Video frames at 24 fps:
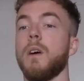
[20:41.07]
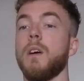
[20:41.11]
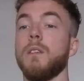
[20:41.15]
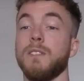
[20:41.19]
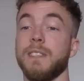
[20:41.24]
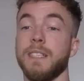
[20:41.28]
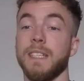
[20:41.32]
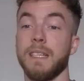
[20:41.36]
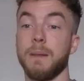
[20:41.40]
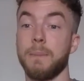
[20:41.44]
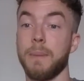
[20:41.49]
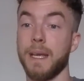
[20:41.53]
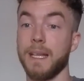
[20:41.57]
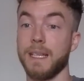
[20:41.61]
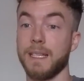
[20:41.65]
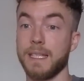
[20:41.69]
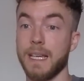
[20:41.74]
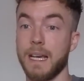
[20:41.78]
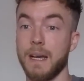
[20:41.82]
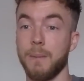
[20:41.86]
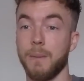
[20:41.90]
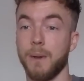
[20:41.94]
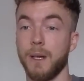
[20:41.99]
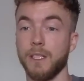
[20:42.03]
Obviously it depends
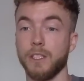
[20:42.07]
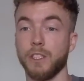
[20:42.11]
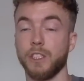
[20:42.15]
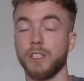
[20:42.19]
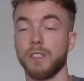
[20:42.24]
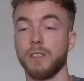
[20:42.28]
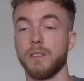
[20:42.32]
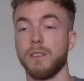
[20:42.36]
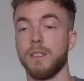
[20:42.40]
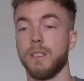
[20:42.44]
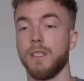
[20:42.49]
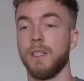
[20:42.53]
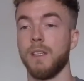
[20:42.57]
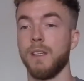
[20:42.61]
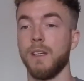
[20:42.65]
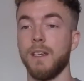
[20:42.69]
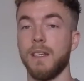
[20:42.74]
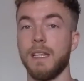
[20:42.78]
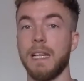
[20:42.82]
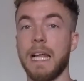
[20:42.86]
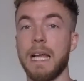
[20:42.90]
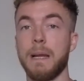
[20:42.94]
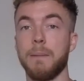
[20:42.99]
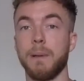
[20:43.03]
how much
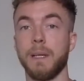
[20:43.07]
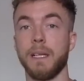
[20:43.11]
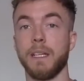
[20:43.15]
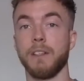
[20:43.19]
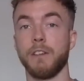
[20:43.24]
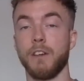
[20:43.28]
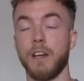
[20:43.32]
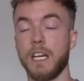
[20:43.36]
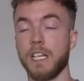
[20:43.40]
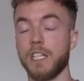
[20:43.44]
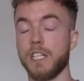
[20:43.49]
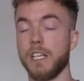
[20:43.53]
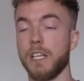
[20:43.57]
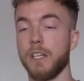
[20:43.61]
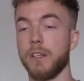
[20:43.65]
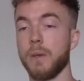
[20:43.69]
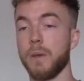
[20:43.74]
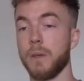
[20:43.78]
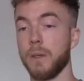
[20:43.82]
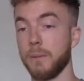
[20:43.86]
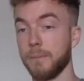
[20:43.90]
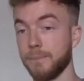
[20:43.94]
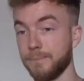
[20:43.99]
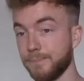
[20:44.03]
labelling you're actually
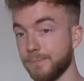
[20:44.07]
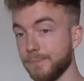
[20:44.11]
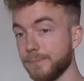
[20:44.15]
doing.